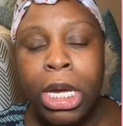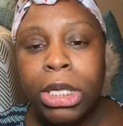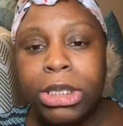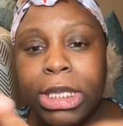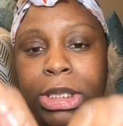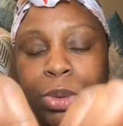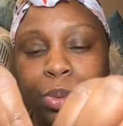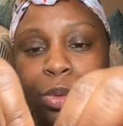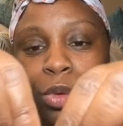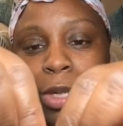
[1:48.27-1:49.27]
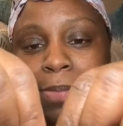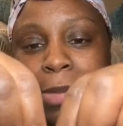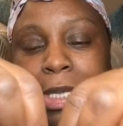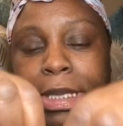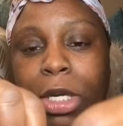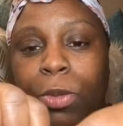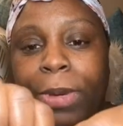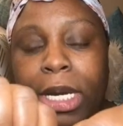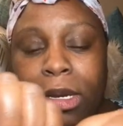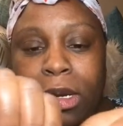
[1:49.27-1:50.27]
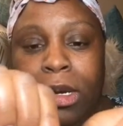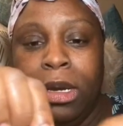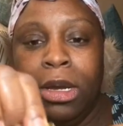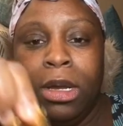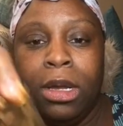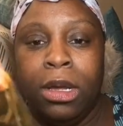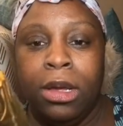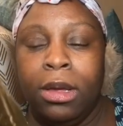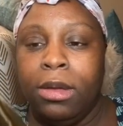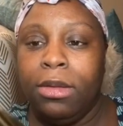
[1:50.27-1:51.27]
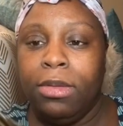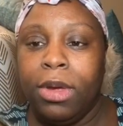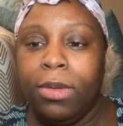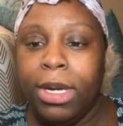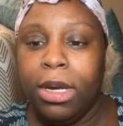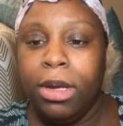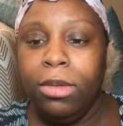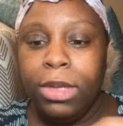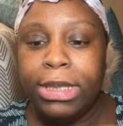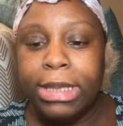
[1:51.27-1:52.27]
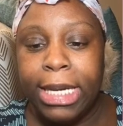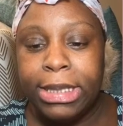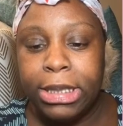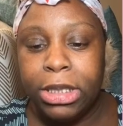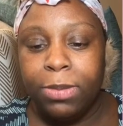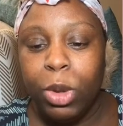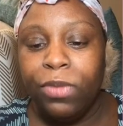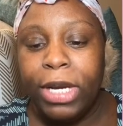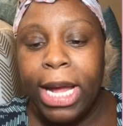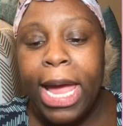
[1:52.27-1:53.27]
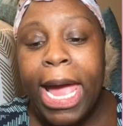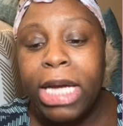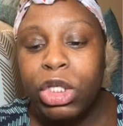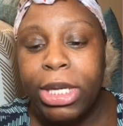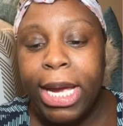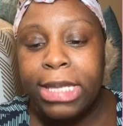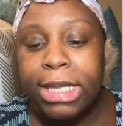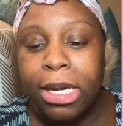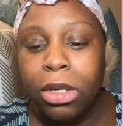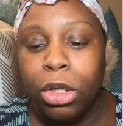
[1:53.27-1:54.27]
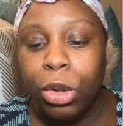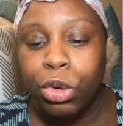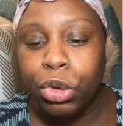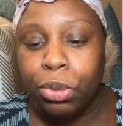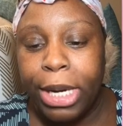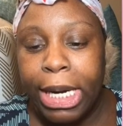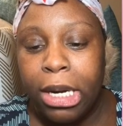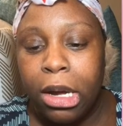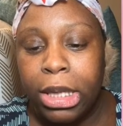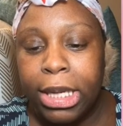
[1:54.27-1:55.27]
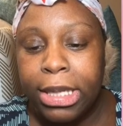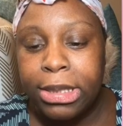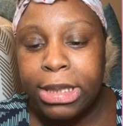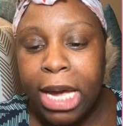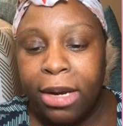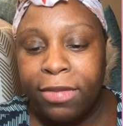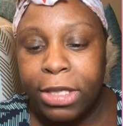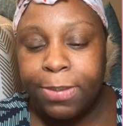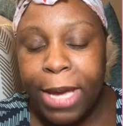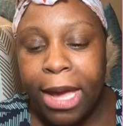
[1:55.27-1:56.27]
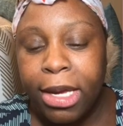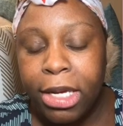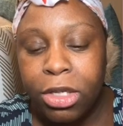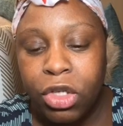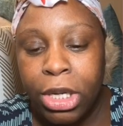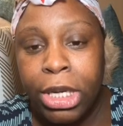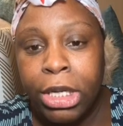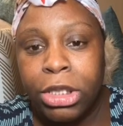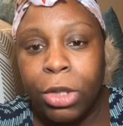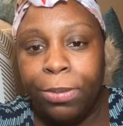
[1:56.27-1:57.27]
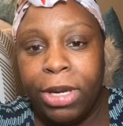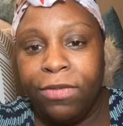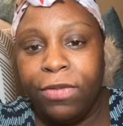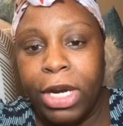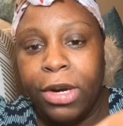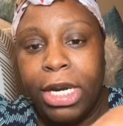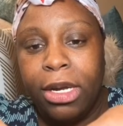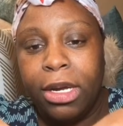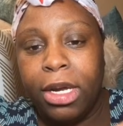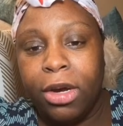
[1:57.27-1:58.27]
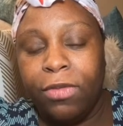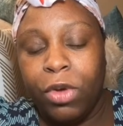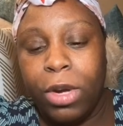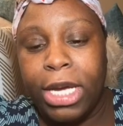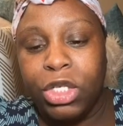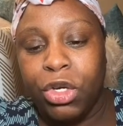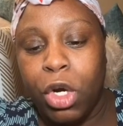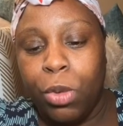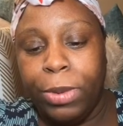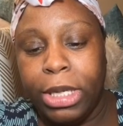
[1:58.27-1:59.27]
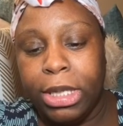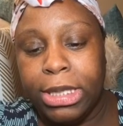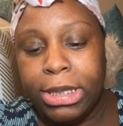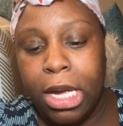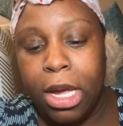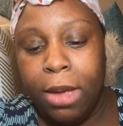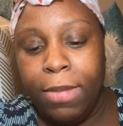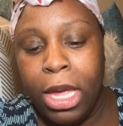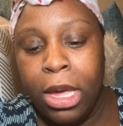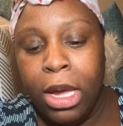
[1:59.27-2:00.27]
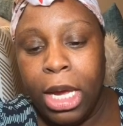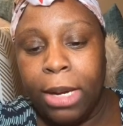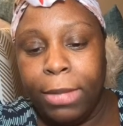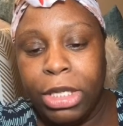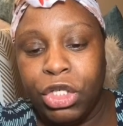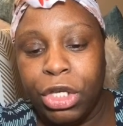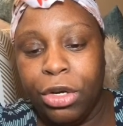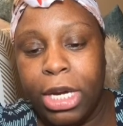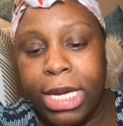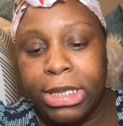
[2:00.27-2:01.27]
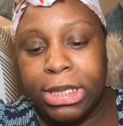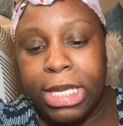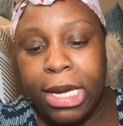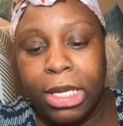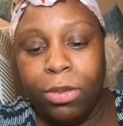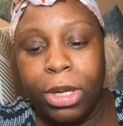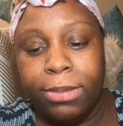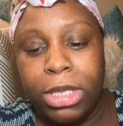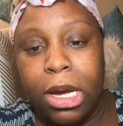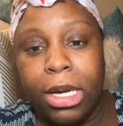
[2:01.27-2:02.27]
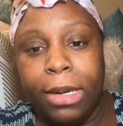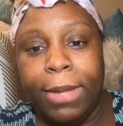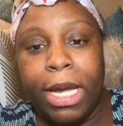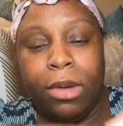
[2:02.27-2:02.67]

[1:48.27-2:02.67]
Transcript: just rip this open. There we go. It's nice and smooth, and it actually has like a little tray on the inside of this package. So be very careful as you're opening this up, and I'm going to show you guys exactly what I'm talking about.